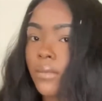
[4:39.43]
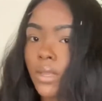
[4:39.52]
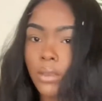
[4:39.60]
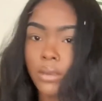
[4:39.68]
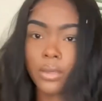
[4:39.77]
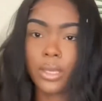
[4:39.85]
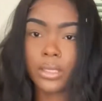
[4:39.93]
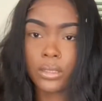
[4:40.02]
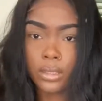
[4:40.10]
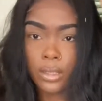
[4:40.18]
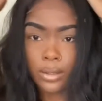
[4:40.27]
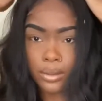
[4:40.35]
Okay,
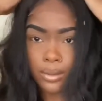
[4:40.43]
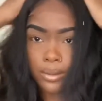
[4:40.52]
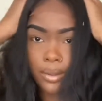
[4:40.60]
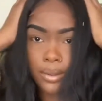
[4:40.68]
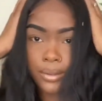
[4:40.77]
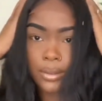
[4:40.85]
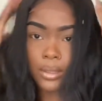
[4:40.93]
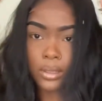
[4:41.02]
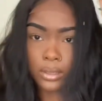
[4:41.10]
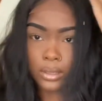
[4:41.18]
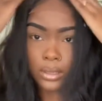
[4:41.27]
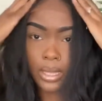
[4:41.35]
so this
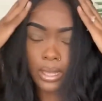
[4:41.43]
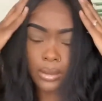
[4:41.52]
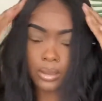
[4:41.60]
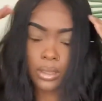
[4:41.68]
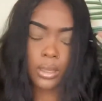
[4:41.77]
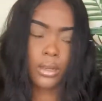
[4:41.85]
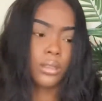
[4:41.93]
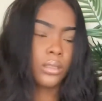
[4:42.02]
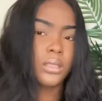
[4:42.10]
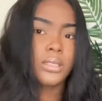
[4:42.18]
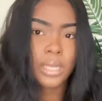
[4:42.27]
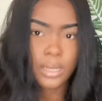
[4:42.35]
is how the hair
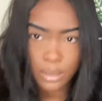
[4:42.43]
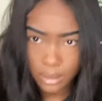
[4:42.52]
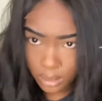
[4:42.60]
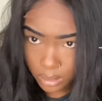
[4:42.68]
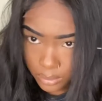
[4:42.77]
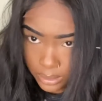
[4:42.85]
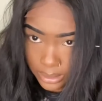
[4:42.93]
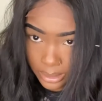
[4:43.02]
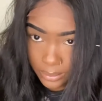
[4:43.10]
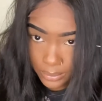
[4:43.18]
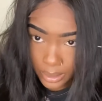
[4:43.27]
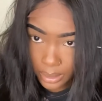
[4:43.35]
looks. I didn't glue it
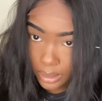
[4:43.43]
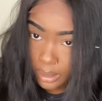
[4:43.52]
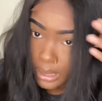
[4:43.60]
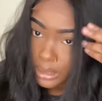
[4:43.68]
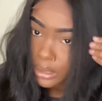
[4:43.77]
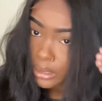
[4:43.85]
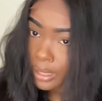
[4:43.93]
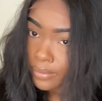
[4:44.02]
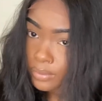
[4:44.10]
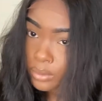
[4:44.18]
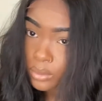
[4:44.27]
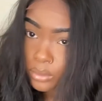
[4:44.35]
down yet, I just have it
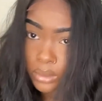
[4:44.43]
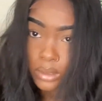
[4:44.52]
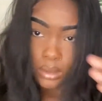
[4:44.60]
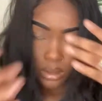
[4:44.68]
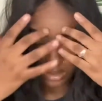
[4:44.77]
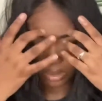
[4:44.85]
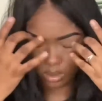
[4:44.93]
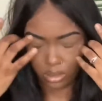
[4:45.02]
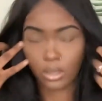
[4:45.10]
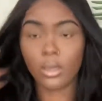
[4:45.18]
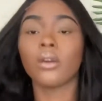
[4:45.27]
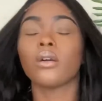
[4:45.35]
on.
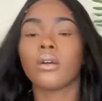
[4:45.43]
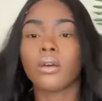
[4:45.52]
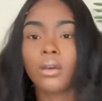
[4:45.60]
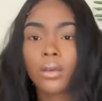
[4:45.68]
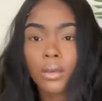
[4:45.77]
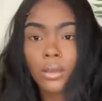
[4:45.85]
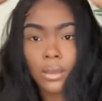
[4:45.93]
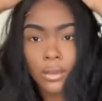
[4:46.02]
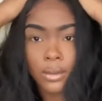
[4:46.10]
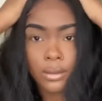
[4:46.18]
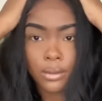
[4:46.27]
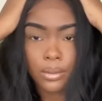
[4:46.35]

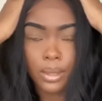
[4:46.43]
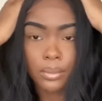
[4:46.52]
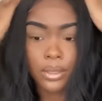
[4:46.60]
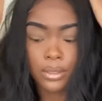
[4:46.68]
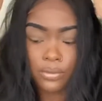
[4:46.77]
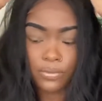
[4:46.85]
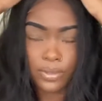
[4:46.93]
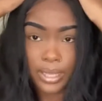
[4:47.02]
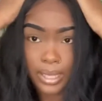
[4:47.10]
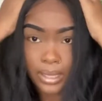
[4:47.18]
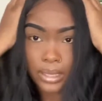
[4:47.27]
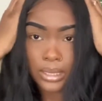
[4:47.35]
I'm gonna
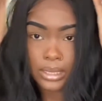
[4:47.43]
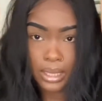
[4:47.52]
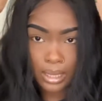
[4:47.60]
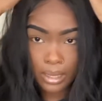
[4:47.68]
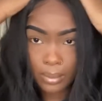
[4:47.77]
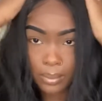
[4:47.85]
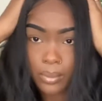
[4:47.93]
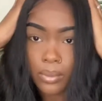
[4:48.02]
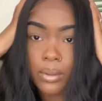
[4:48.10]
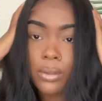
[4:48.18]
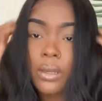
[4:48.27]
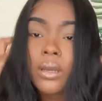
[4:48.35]
flatten the top.
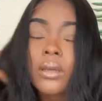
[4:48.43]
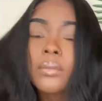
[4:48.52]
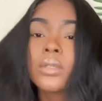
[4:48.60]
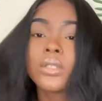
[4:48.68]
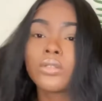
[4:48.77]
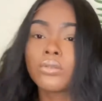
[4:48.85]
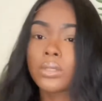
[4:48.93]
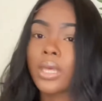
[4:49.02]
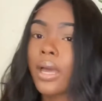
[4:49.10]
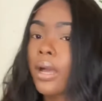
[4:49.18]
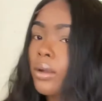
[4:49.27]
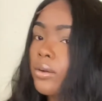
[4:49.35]
I'm gonna use the
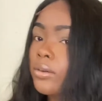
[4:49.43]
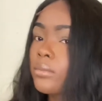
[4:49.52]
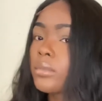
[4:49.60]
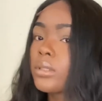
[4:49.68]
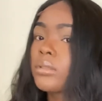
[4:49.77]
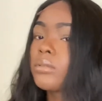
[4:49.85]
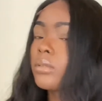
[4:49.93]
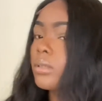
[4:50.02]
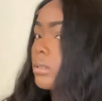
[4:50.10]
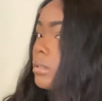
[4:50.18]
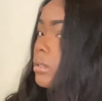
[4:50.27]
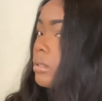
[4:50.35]
hot comb and
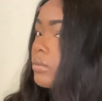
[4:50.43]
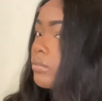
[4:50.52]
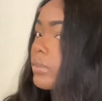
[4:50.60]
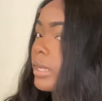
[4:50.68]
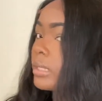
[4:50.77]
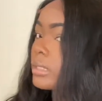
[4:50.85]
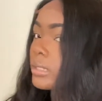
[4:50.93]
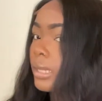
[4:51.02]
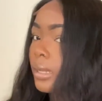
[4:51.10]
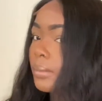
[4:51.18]
flatten the top.